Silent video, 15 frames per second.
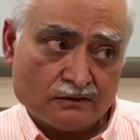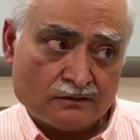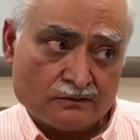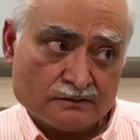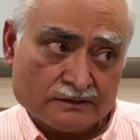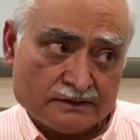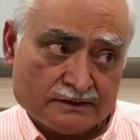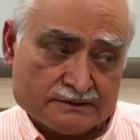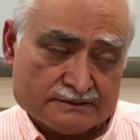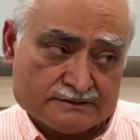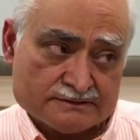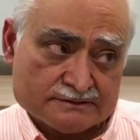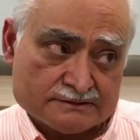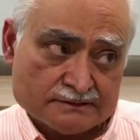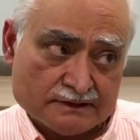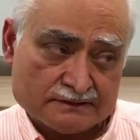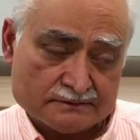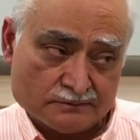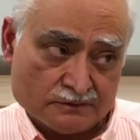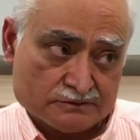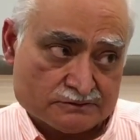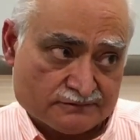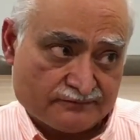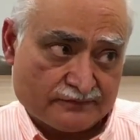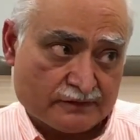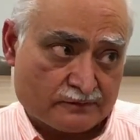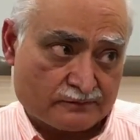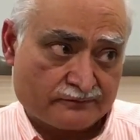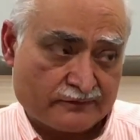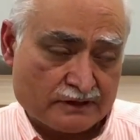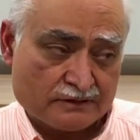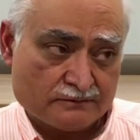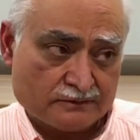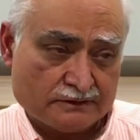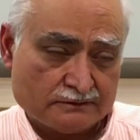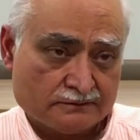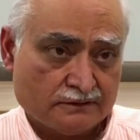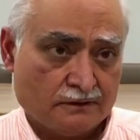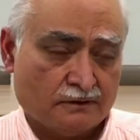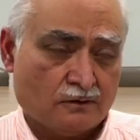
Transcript: earliest, at the most frequent,